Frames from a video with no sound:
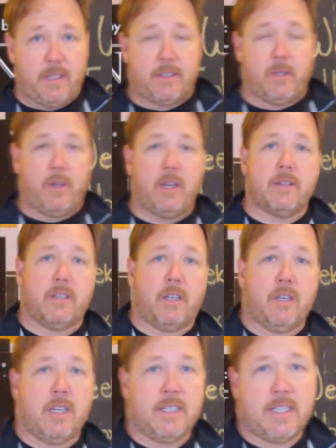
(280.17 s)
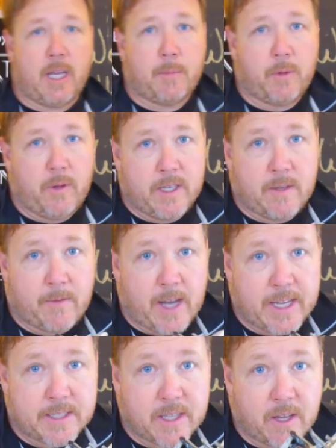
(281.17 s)
So here is a good example of a
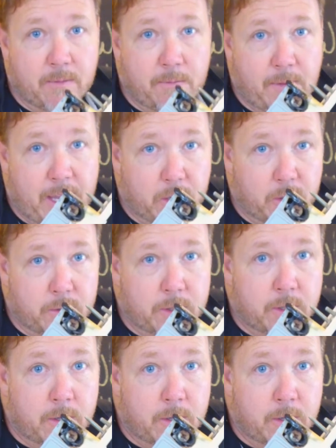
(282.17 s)
device that failed